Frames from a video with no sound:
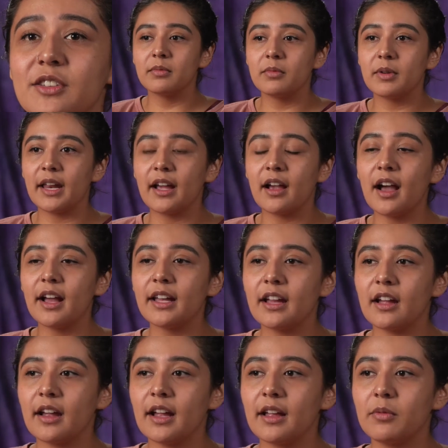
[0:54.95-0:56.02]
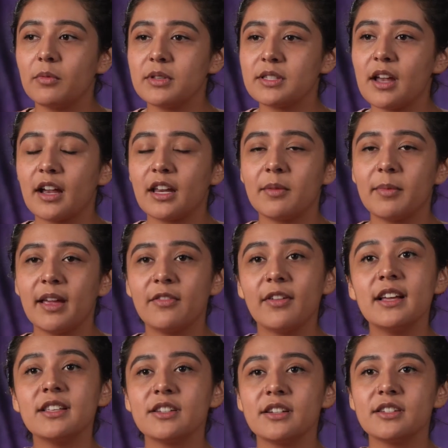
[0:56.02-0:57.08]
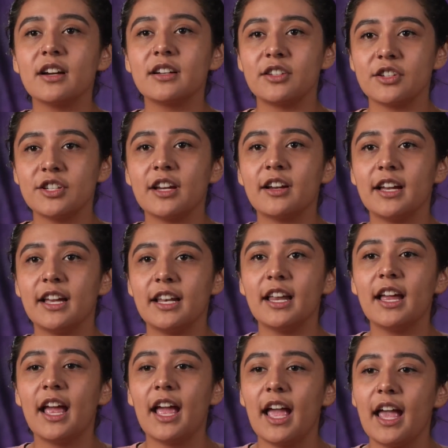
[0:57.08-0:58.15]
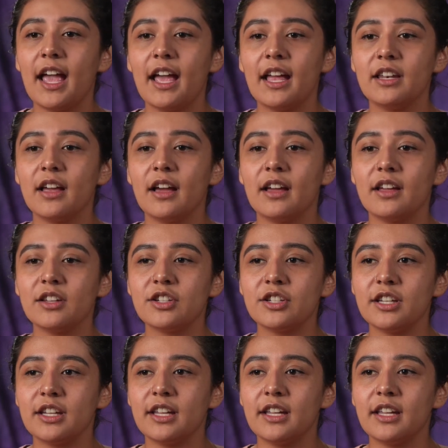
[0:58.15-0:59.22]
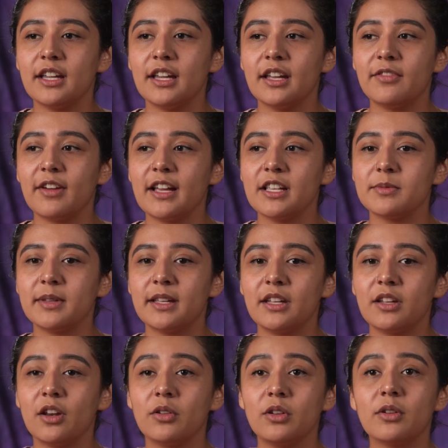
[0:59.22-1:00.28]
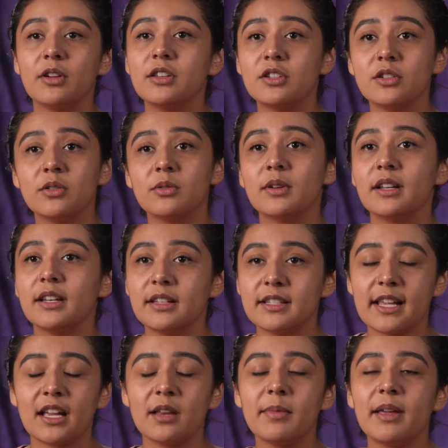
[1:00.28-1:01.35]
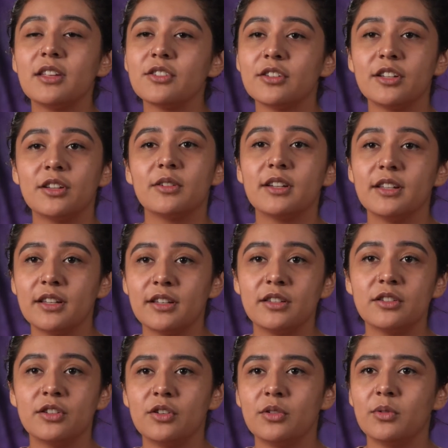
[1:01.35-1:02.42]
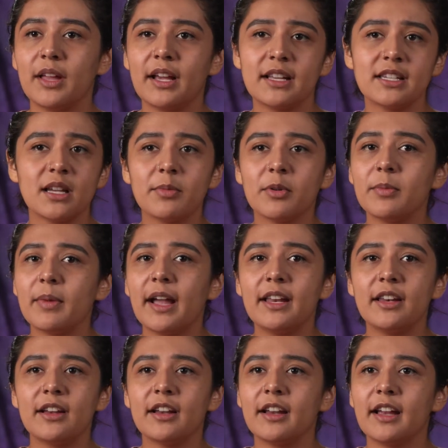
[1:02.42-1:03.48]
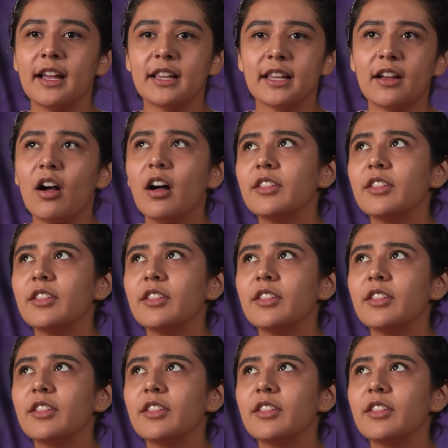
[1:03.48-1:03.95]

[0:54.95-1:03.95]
When I got here, I was talking to my advisor, Dr. Sharon, and she advised me, you could do a second major, you could do like a double minor, and like all